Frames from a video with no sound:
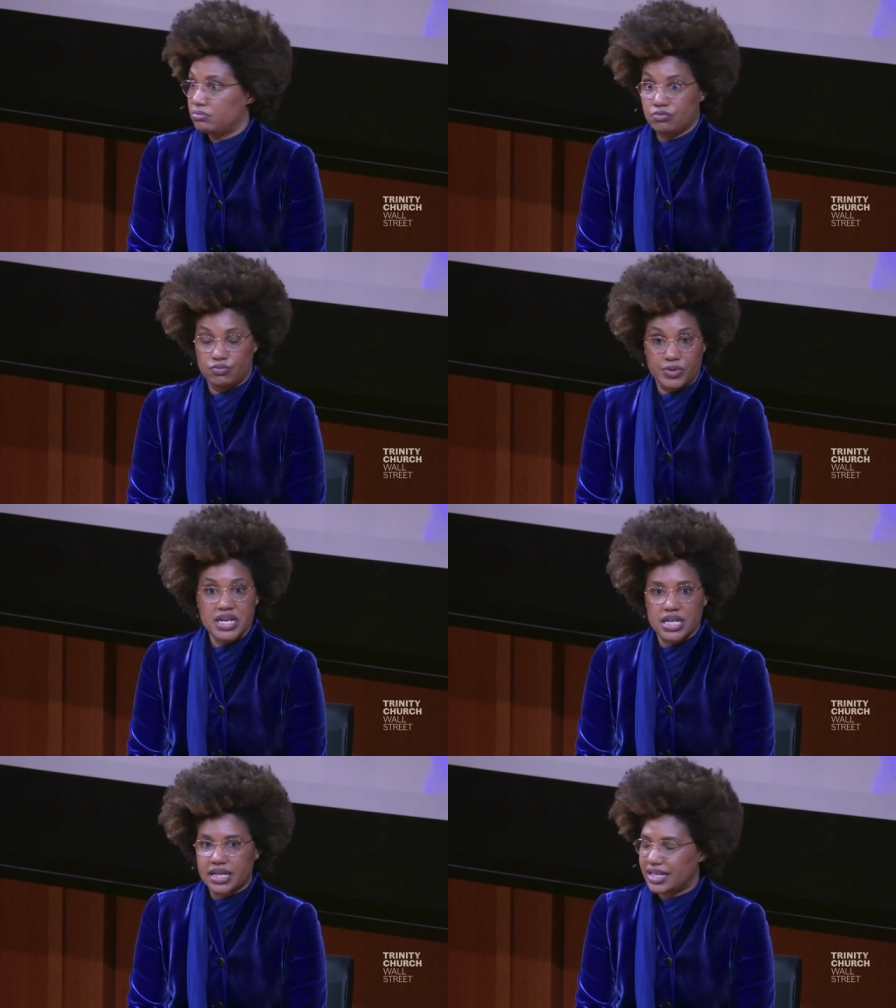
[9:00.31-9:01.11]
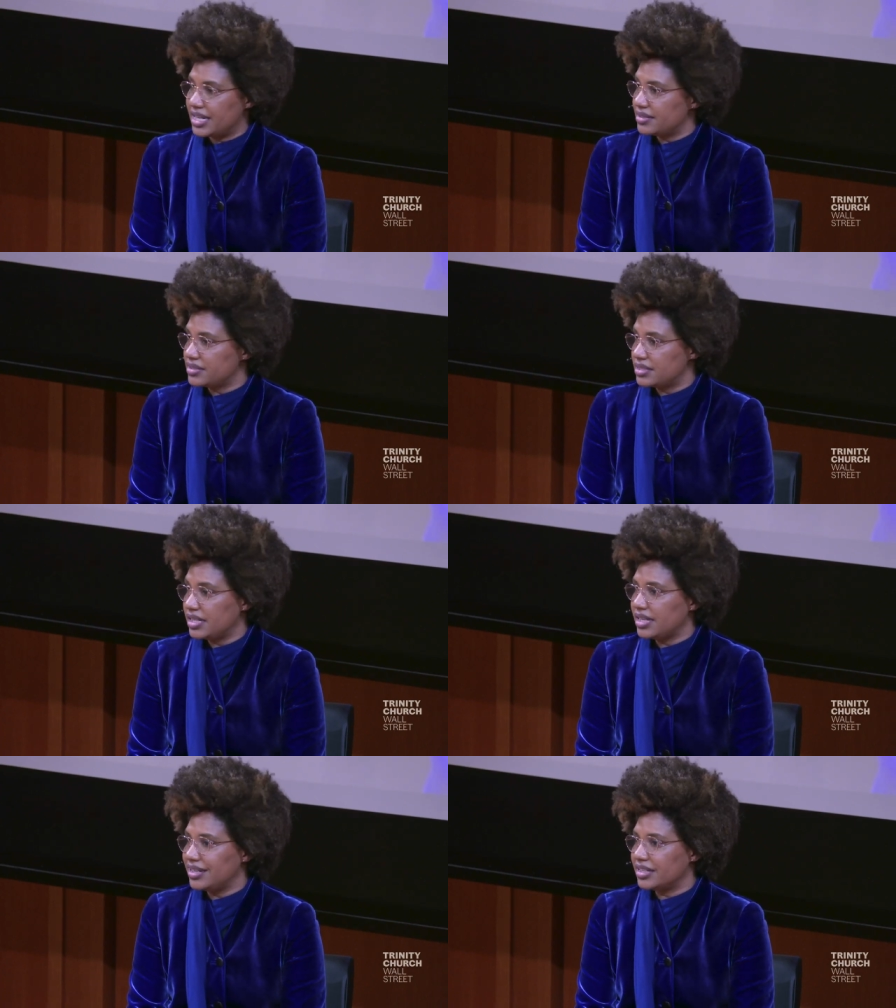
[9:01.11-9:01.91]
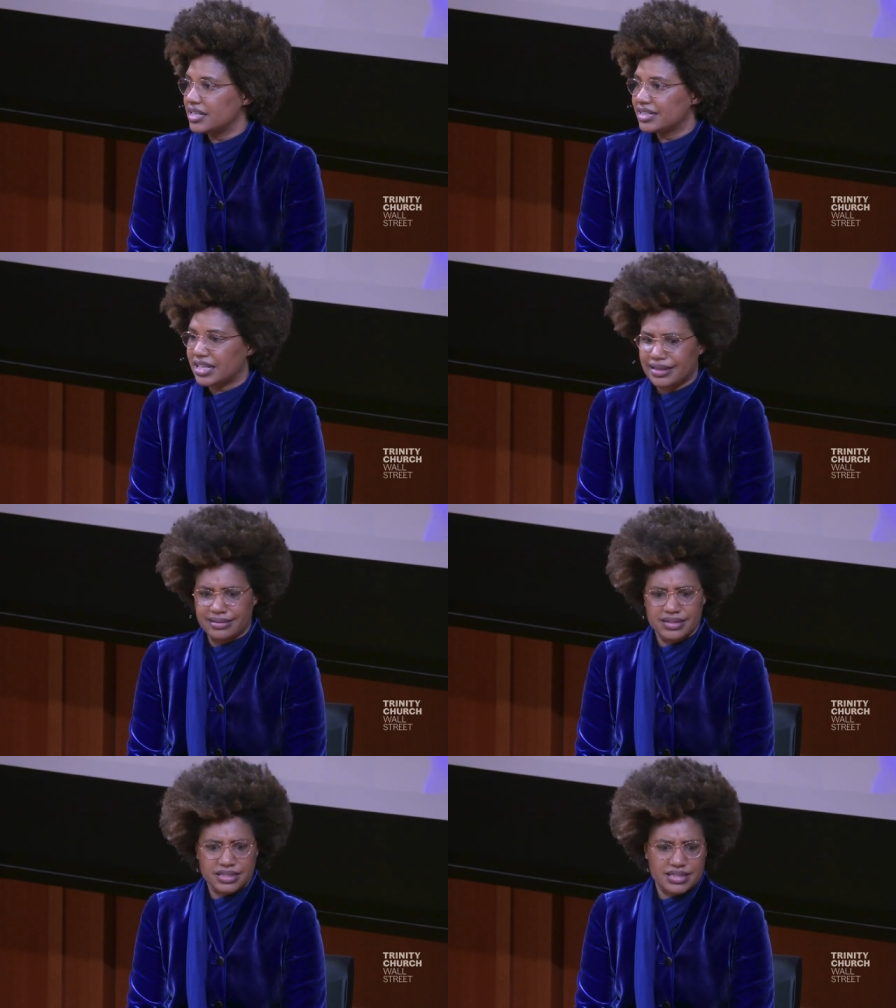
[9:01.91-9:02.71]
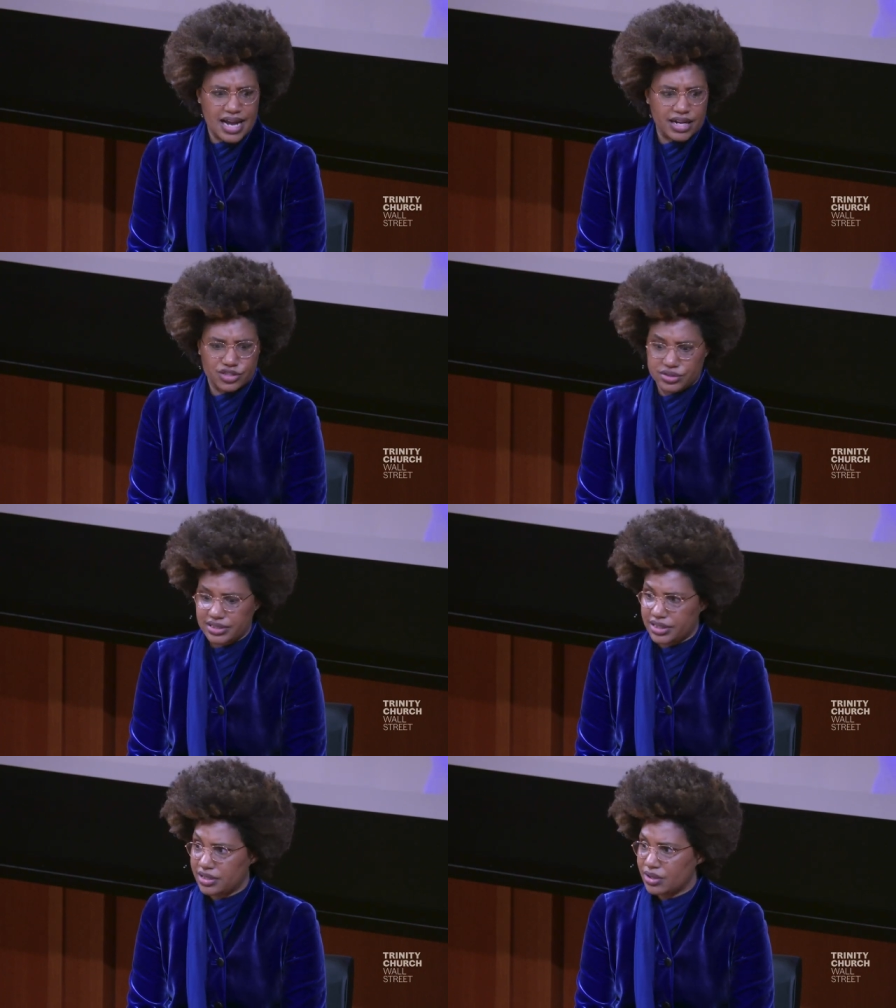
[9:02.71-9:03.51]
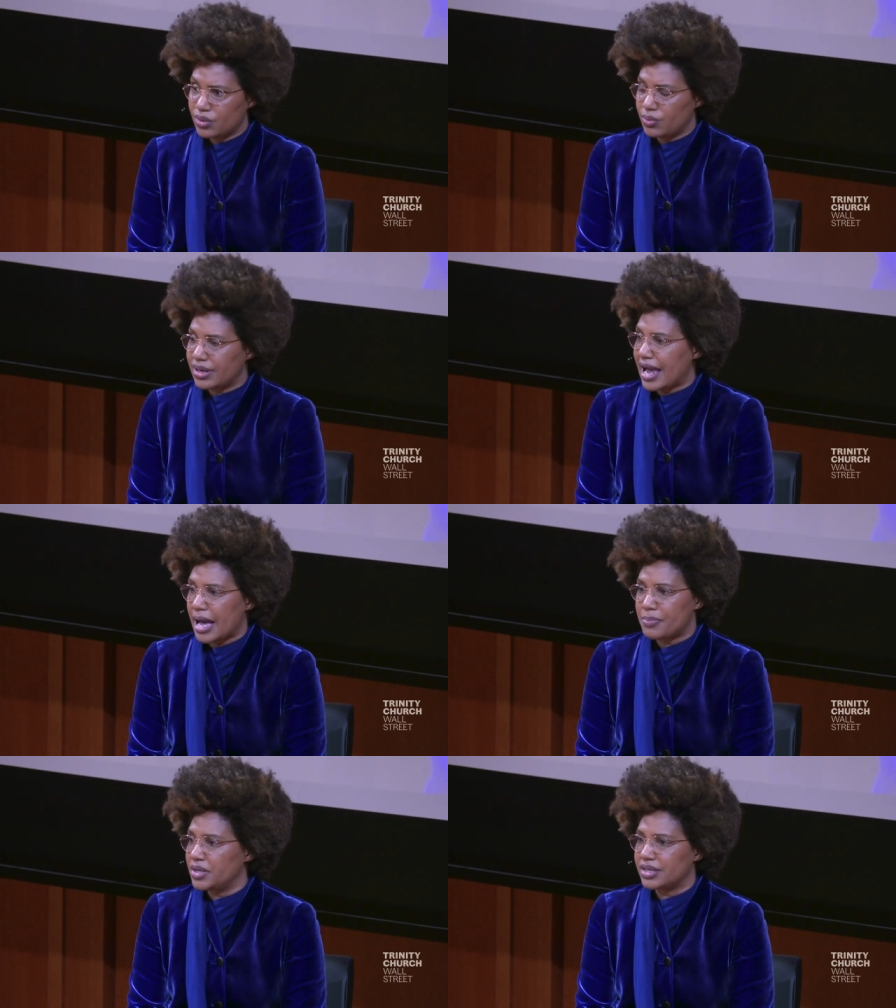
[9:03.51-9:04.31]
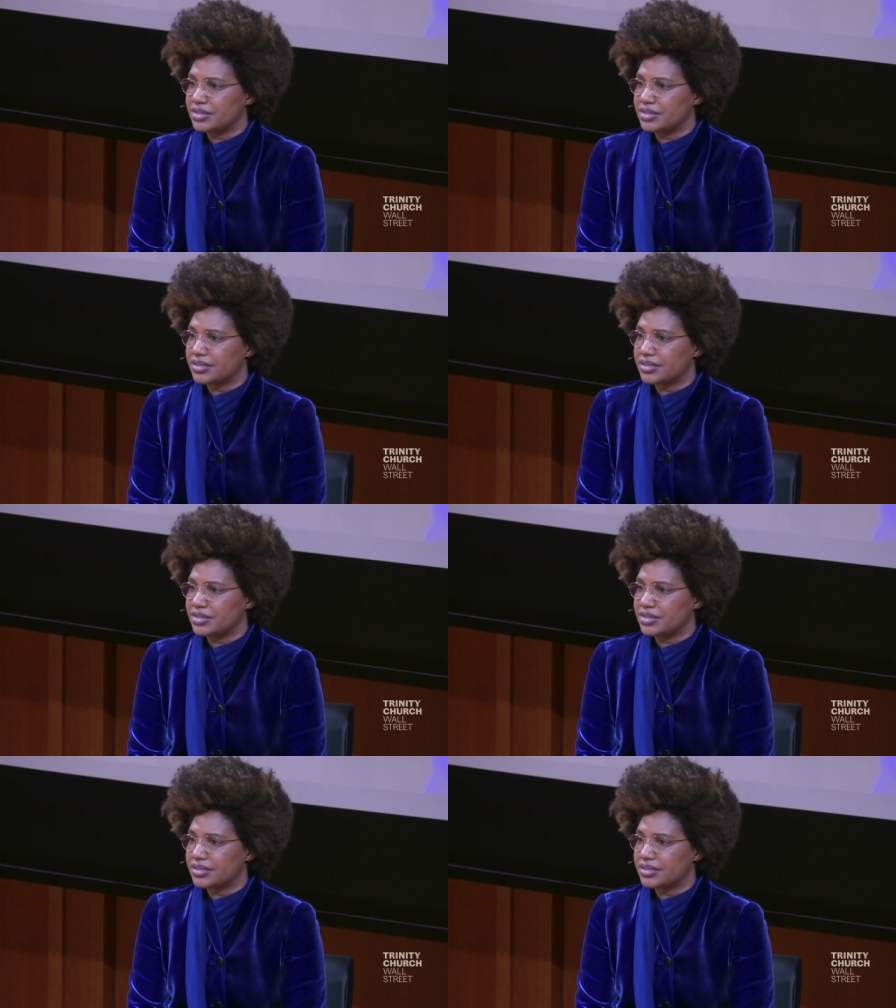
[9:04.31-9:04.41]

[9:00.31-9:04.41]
read it and see, like, this is actually what happened. It's